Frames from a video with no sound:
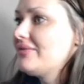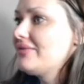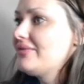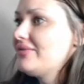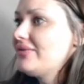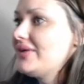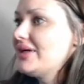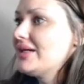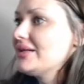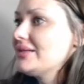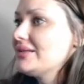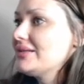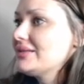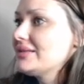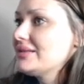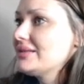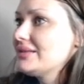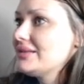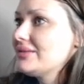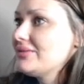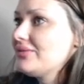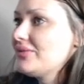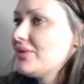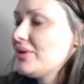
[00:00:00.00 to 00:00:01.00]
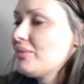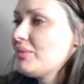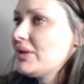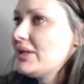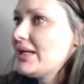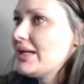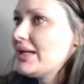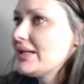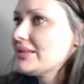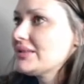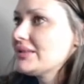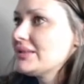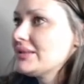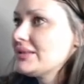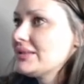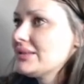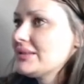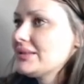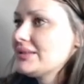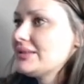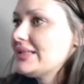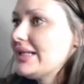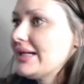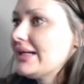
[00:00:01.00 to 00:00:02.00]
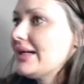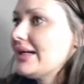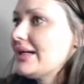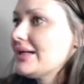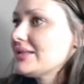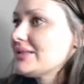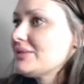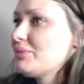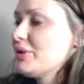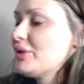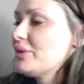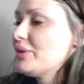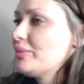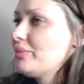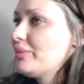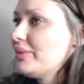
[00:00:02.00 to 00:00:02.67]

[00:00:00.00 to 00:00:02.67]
fixed from a tech expert.